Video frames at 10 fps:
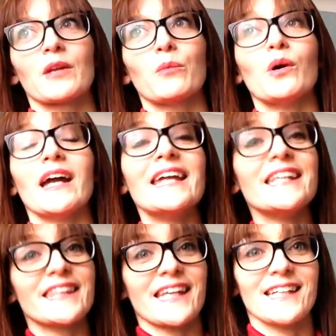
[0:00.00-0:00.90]
what
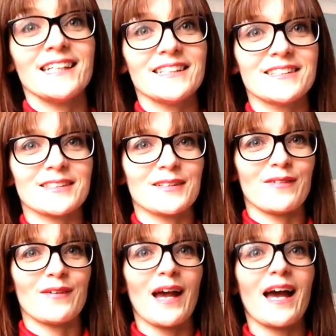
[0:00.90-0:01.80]
he thinks of,
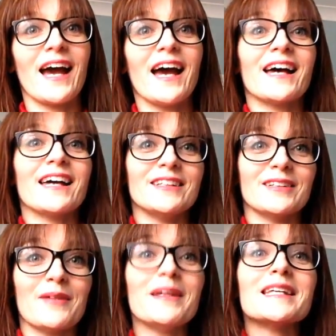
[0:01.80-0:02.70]
you
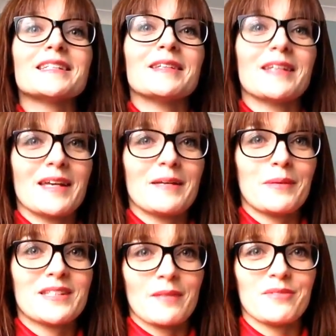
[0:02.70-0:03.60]
know, his
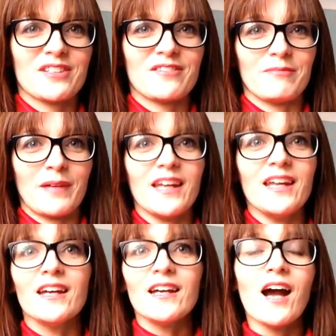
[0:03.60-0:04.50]
perception of
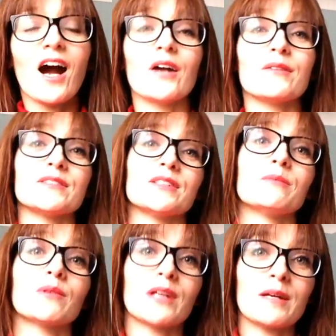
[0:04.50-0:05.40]
me. I obviously
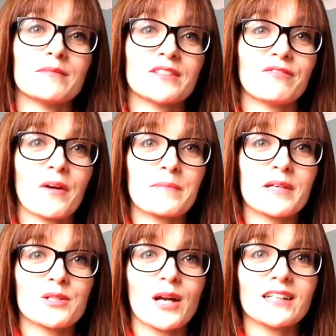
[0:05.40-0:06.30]
want him to find me
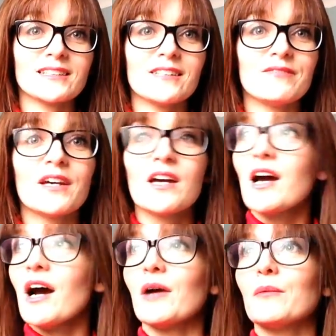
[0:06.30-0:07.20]
attractive.
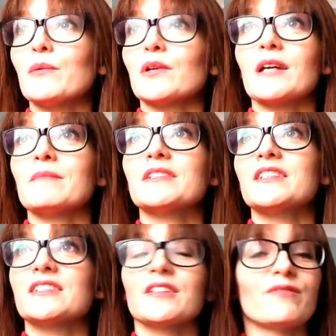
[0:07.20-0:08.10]
I want him to
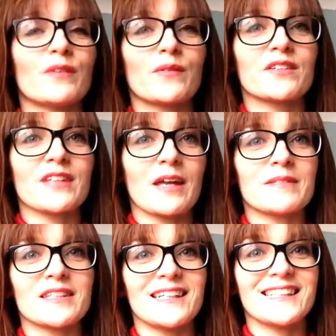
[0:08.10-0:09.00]
still feel the same
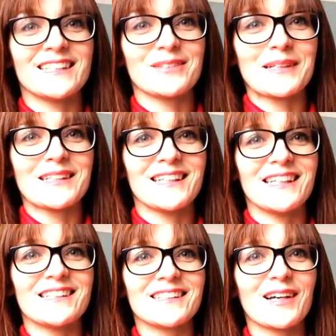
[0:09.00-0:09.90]
as he did 20
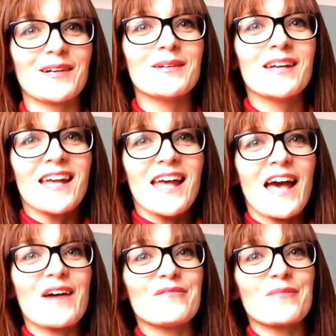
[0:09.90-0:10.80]
years ago.
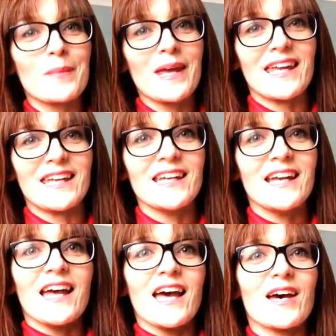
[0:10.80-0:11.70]
And for me,
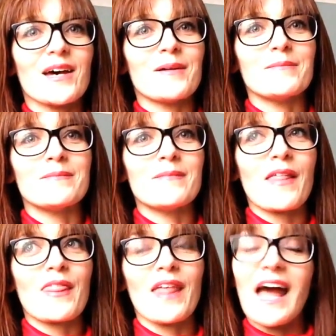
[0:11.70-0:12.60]
um,
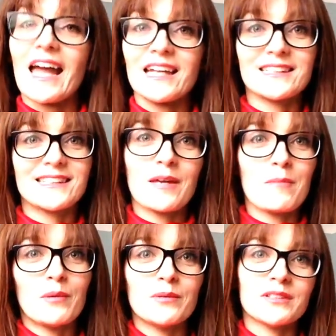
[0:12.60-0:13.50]
that is the
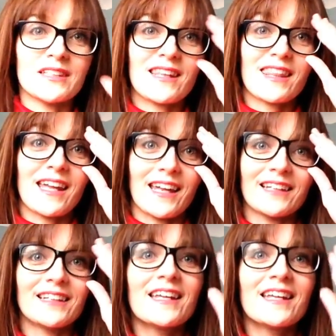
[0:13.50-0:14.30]
important thing.